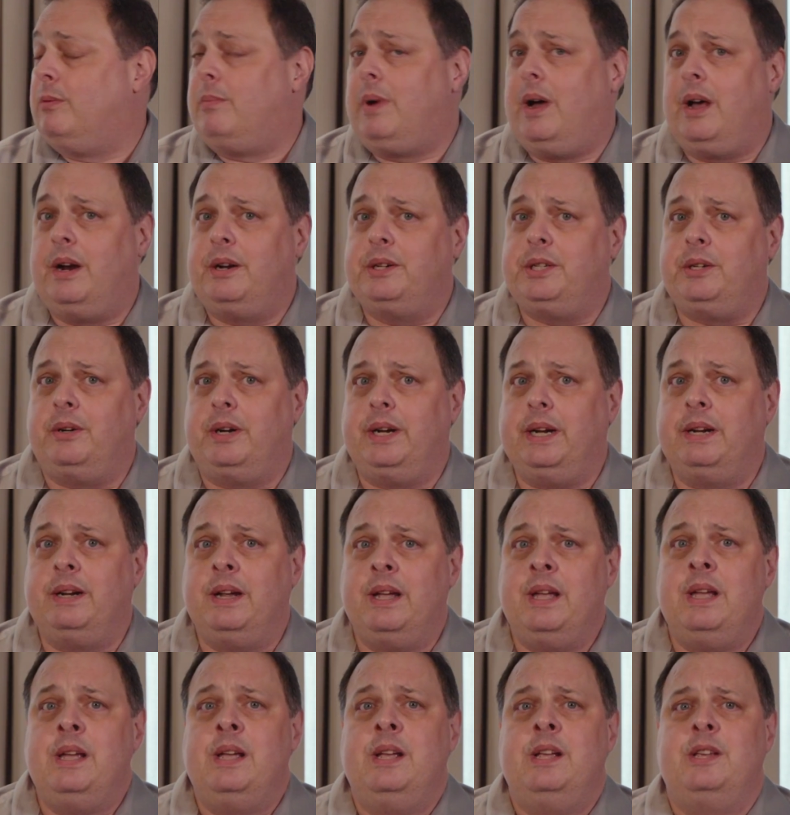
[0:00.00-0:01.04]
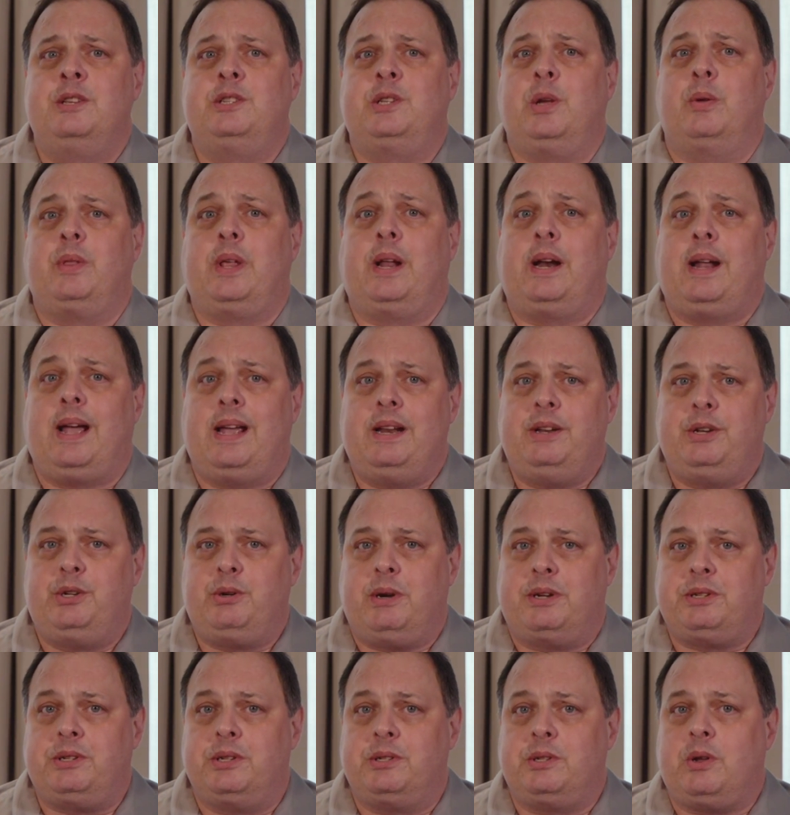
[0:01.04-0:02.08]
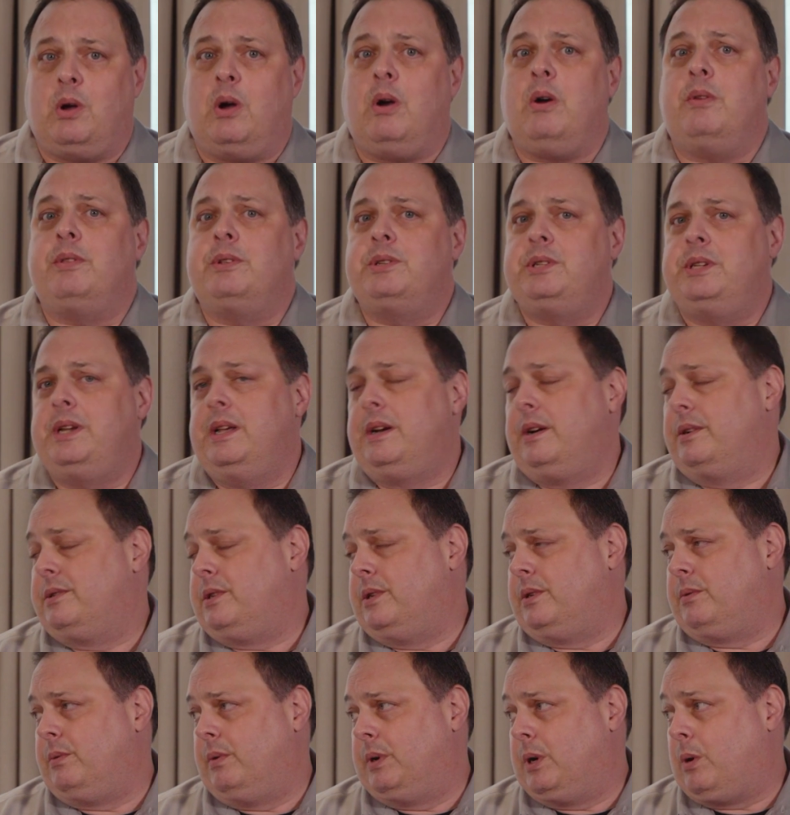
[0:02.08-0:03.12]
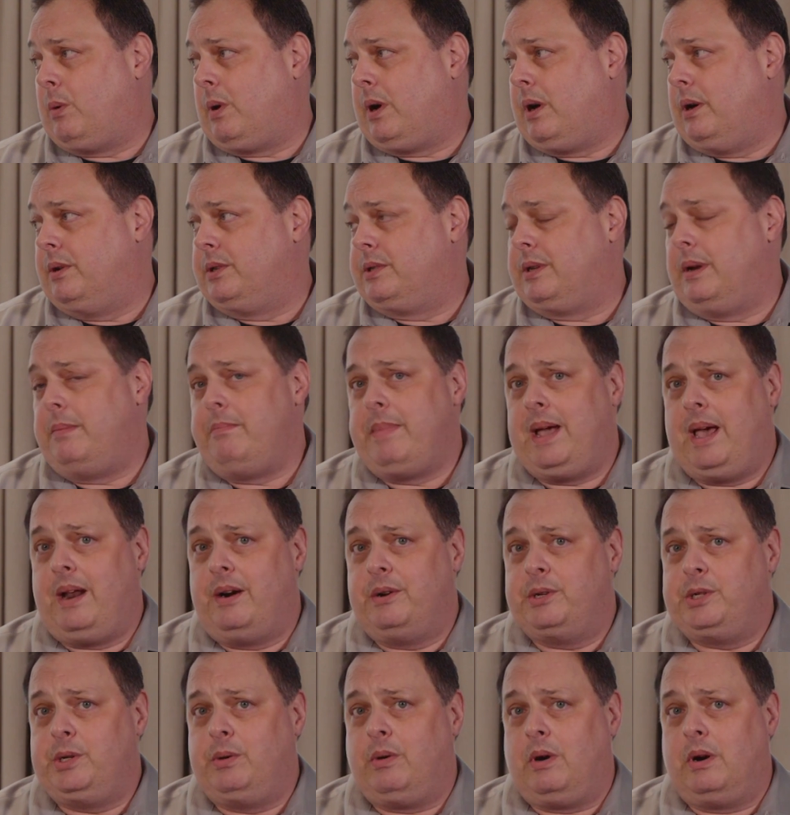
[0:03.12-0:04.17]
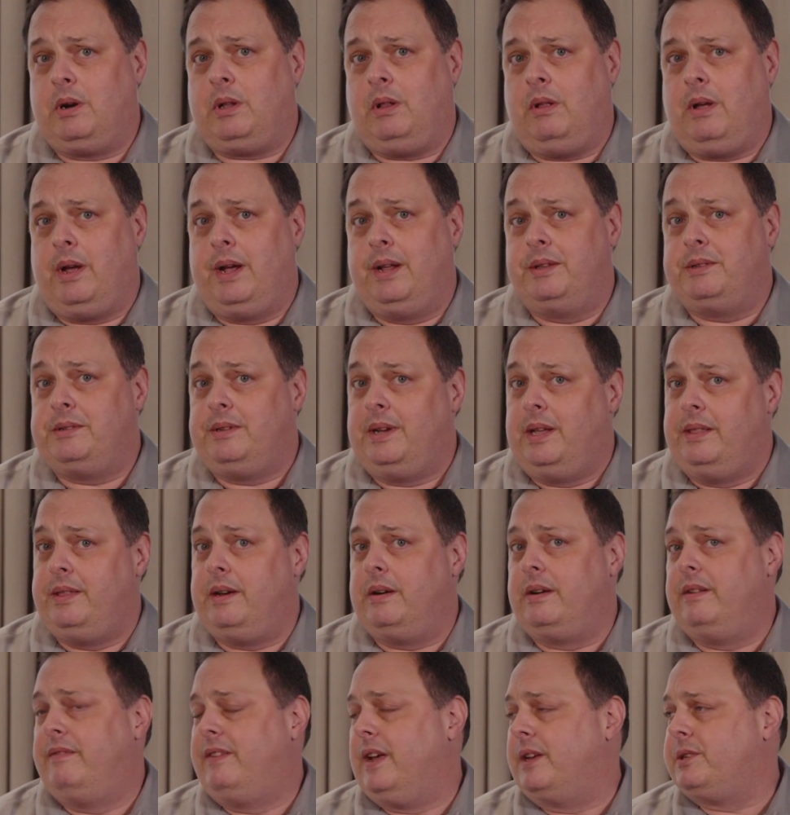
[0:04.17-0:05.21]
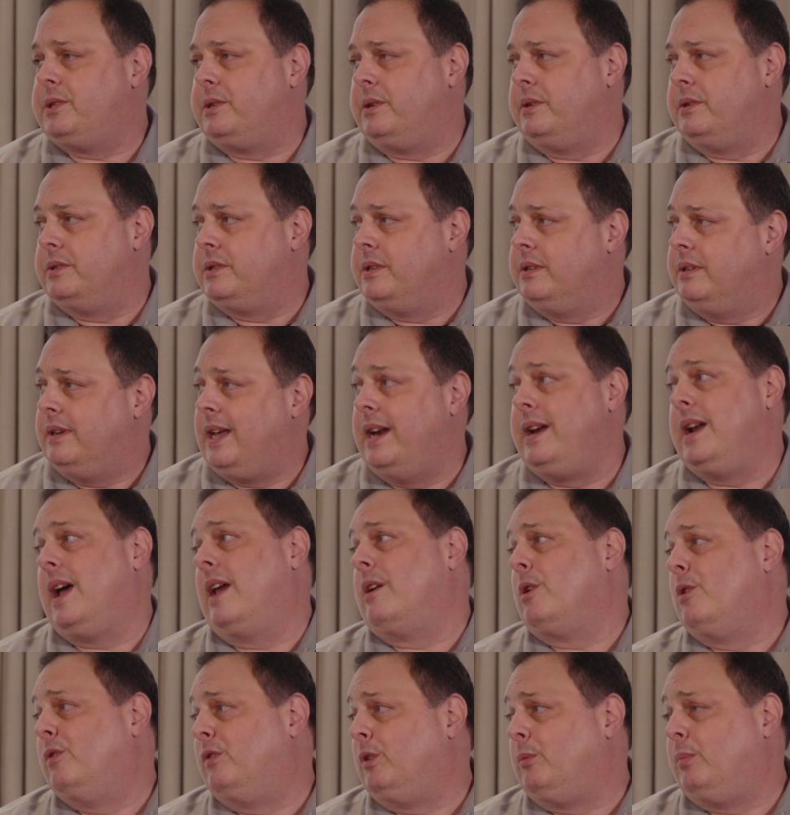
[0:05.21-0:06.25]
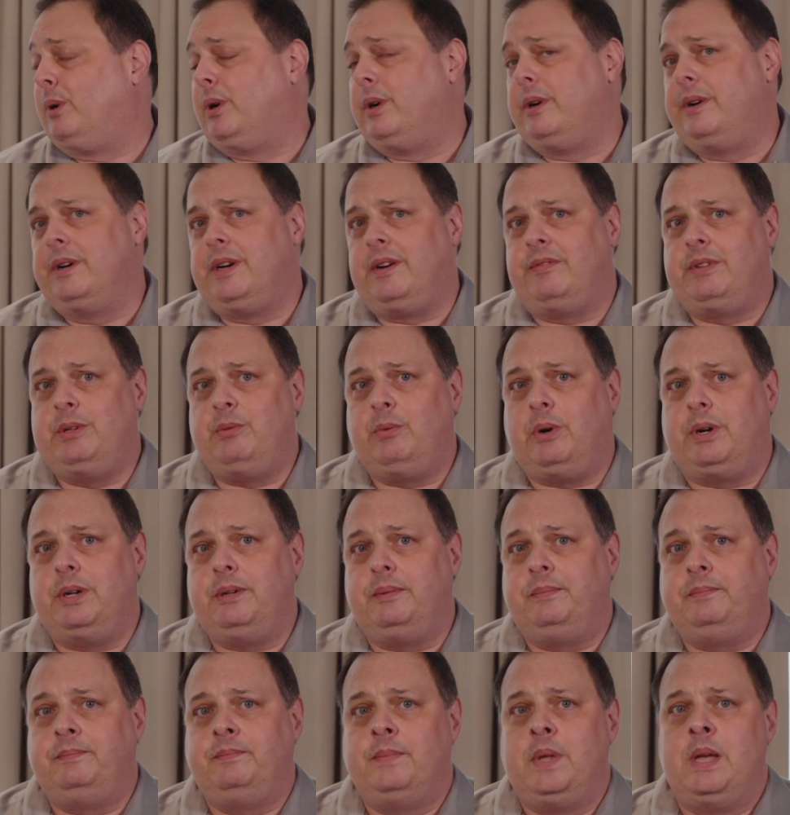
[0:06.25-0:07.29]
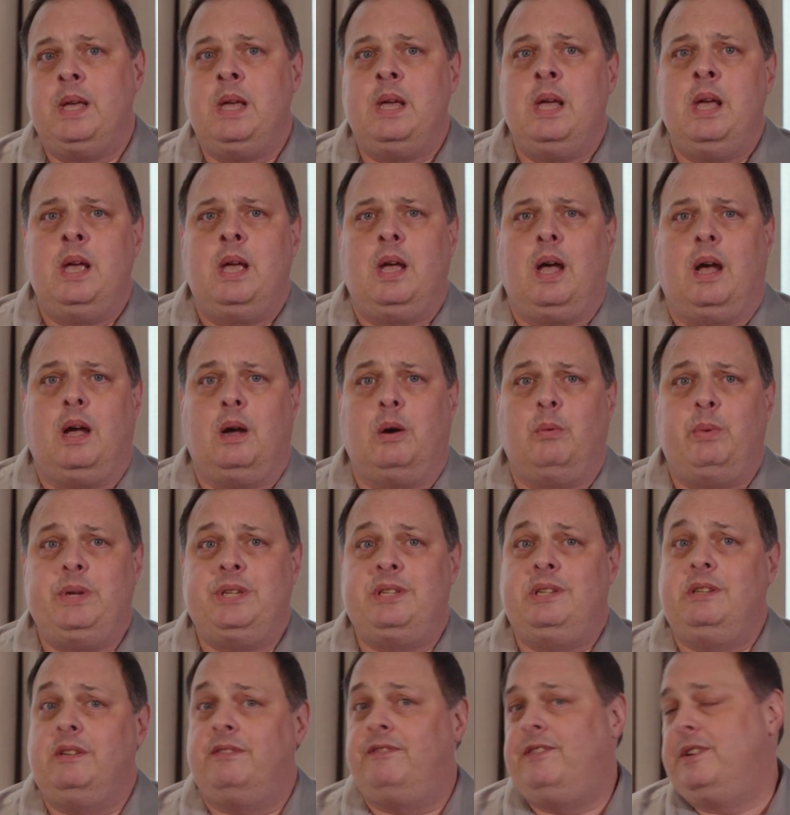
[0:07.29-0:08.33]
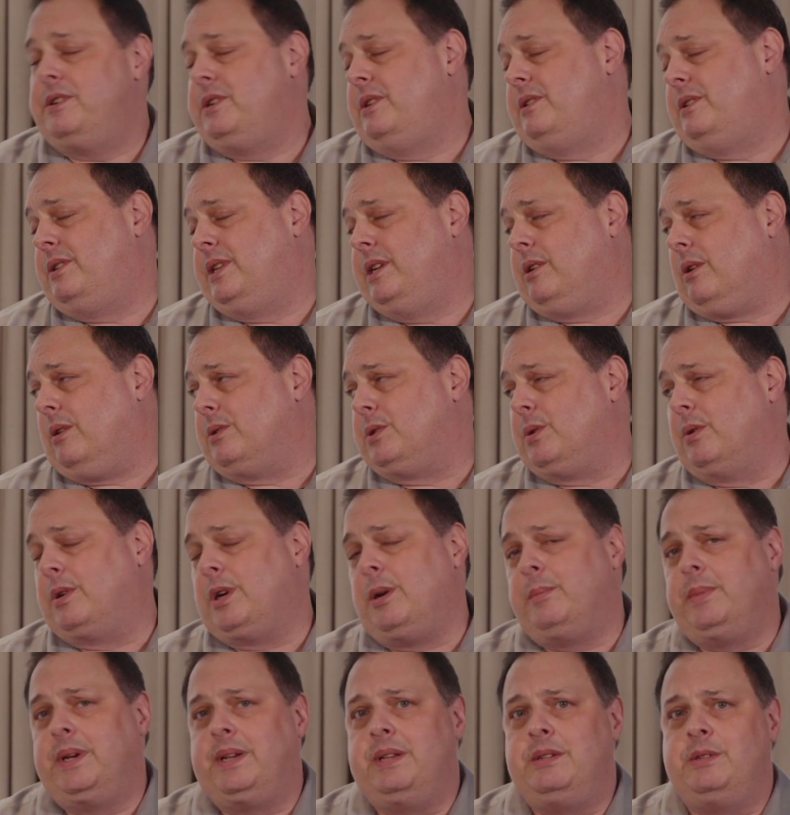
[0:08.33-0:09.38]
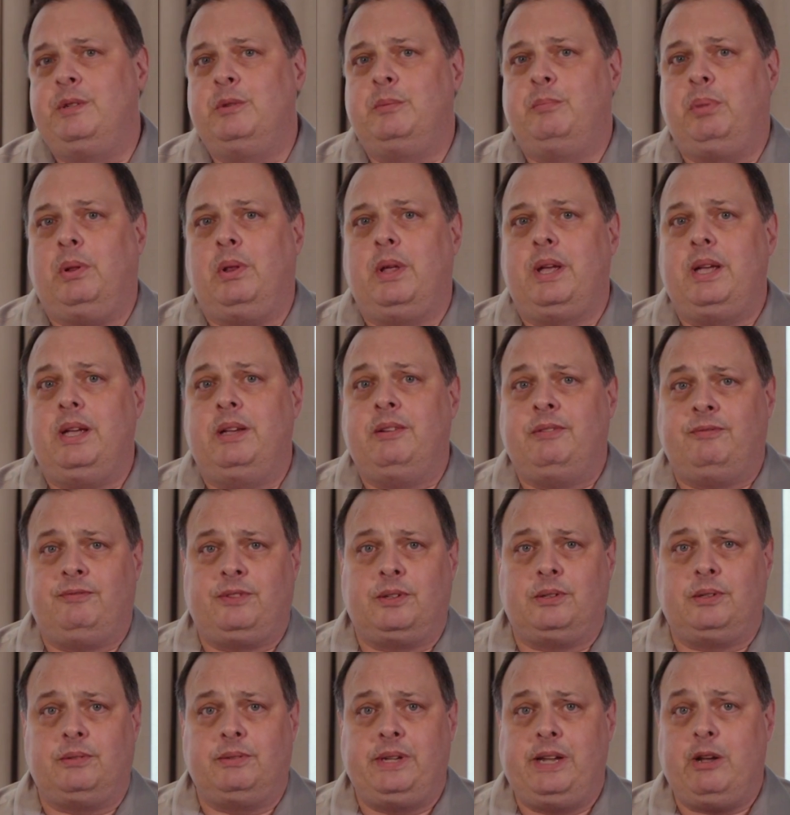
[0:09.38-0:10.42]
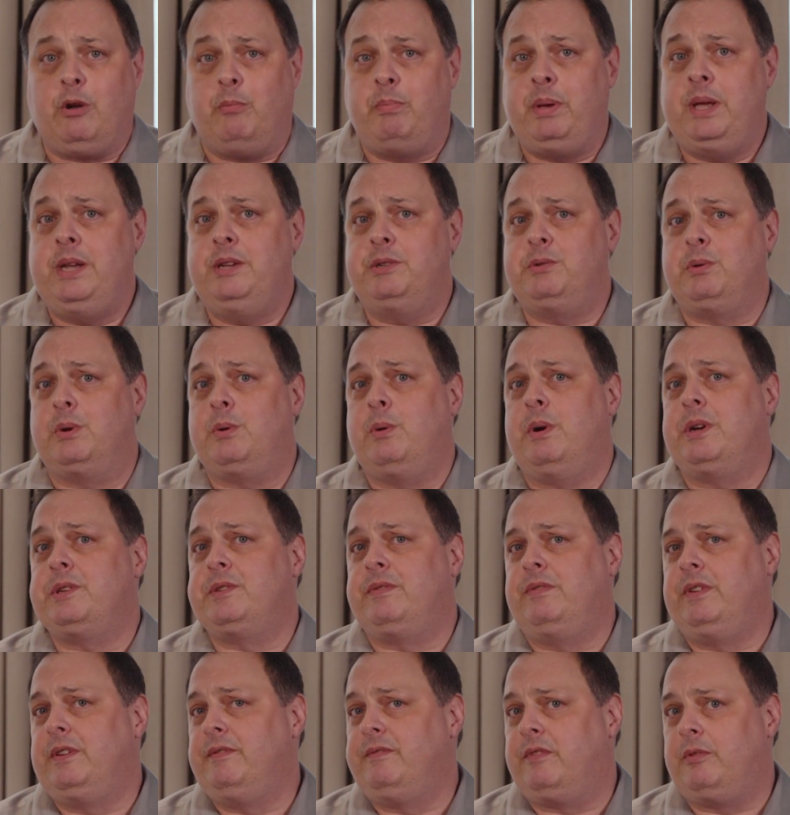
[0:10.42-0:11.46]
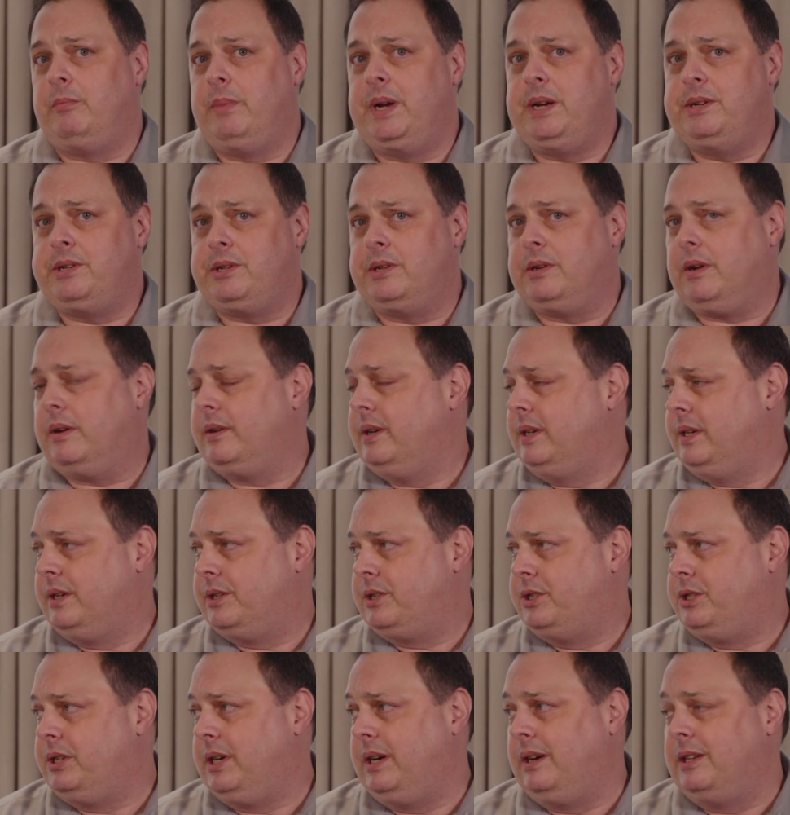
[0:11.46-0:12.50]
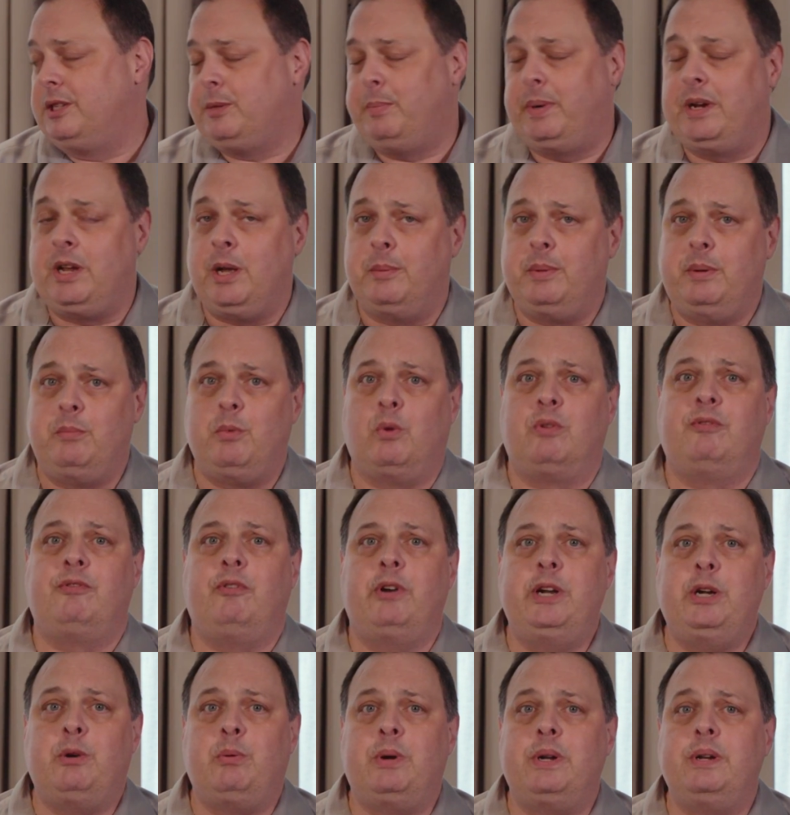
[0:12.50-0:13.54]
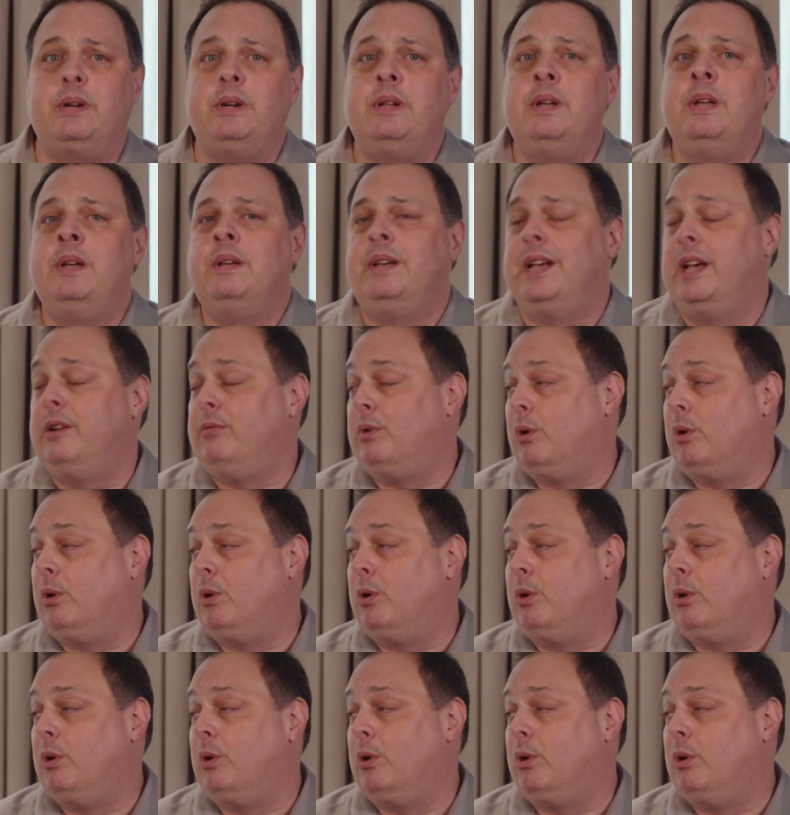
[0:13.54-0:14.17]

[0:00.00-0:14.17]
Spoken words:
monitoring so that it addresses all the standards that it requires that matters to our clients and their investors and not overburden everyone. We see efficiency also coming into play for the LP's request for information on ESG. It's becoming more frequent and